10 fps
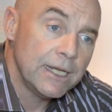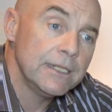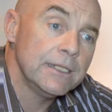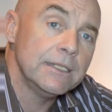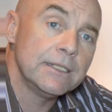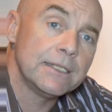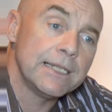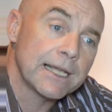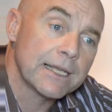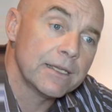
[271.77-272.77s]
and it is a
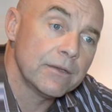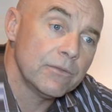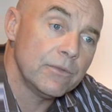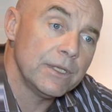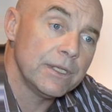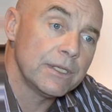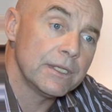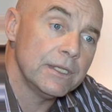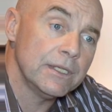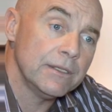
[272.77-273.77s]
DAC with
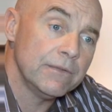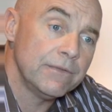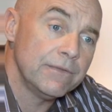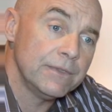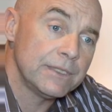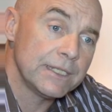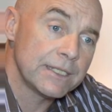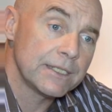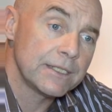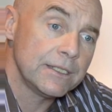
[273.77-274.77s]

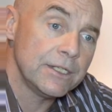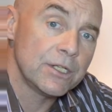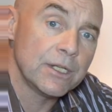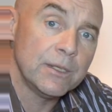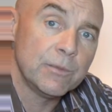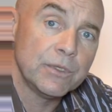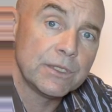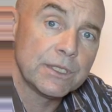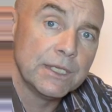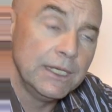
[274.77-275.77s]
6 digital
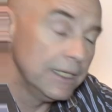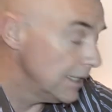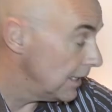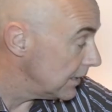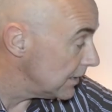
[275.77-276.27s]
inputs at the